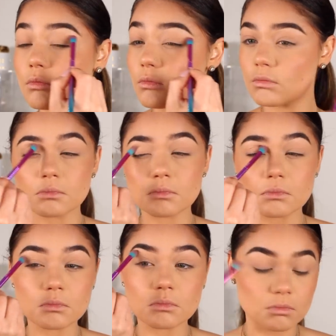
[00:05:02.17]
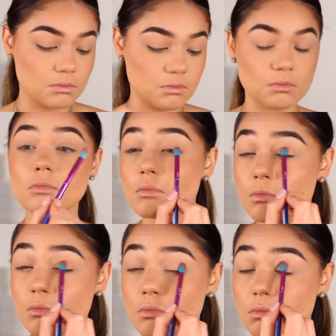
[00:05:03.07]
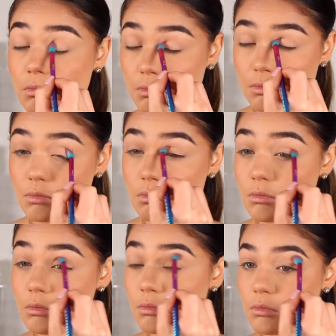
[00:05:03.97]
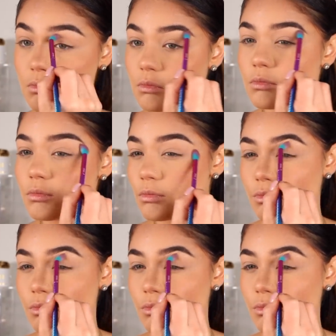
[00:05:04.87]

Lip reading: Nothing is said.